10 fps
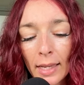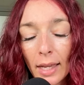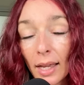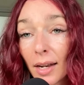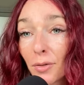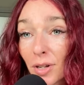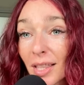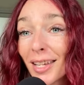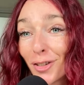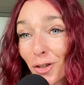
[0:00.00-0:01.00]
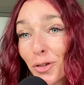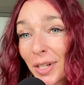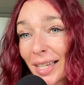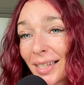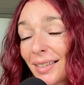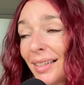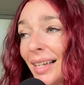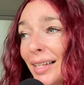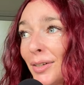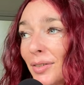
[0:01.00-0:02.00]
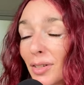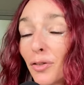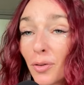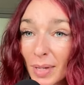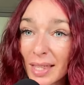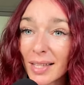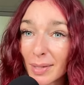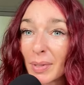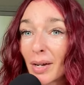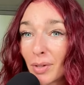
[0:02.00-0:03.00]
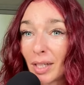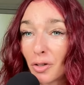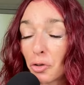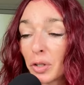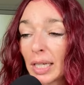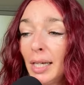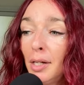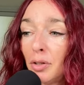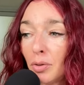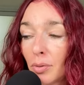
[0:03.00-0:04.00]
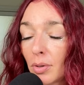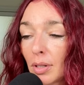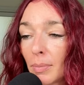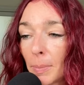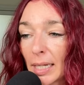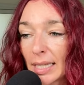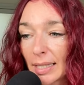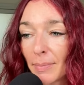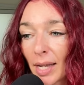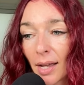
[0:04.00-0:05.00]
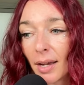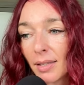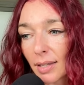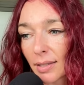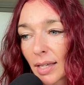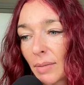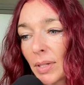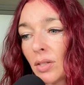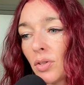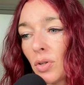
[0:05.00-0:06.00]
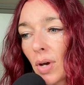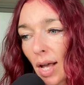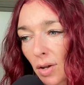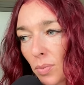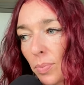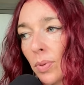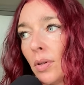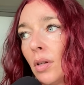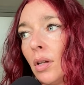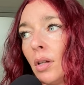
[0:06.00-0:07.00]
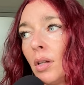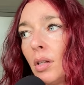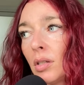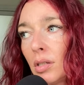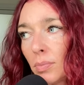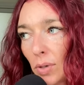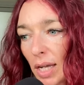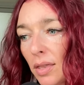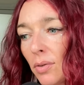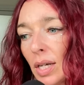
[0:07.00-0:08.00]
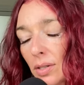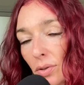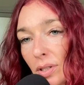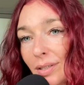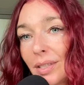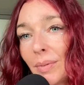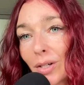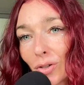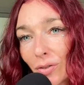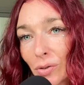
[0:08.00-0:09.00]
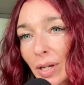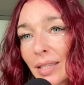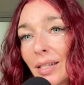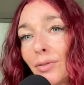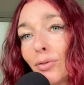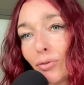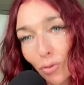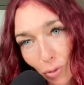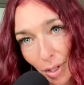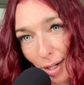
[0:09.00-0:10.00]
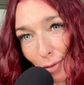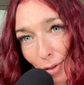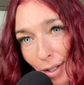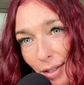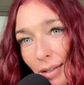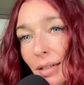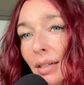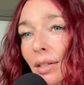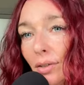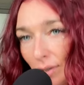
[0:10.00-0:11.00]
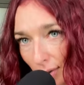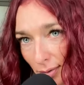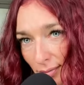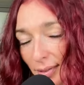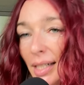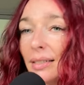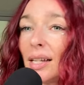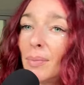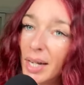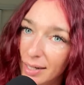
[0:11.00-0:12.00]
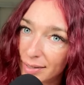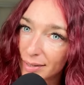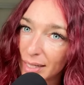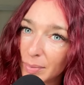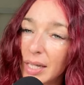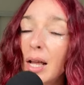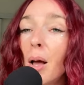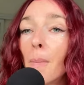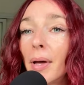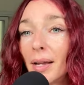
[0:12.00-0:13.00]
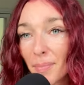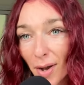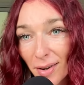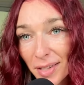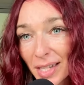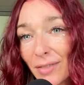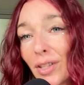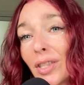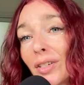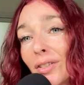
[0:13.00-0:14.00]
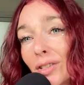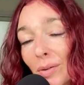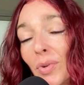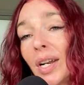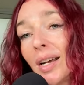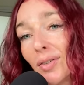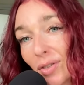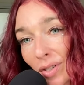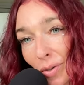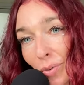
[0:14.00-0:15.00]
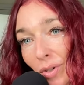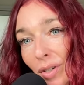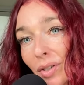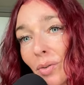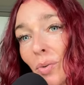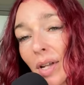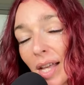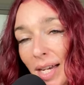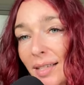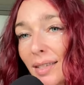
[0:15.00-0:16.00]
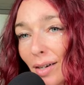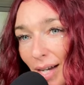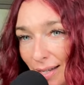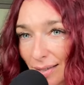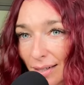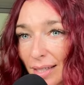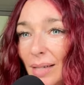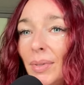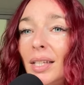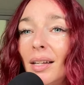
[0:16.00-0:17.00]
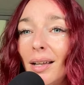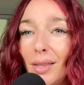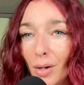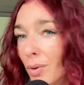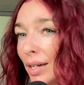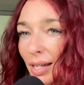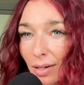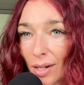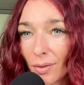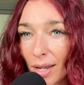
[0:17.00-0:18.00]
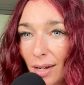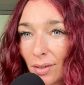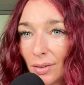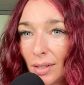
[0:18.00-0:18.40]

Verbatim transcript: And I really enjoy it. And so for me, that's something I really enjoy. But is it my highest excitement to help spread the resources to make sure everyone gets enough food in Africa? No, that is not my highest excitement. But I'm positive that there's someone else in the world where that is their highest excitement and they're working on it right now.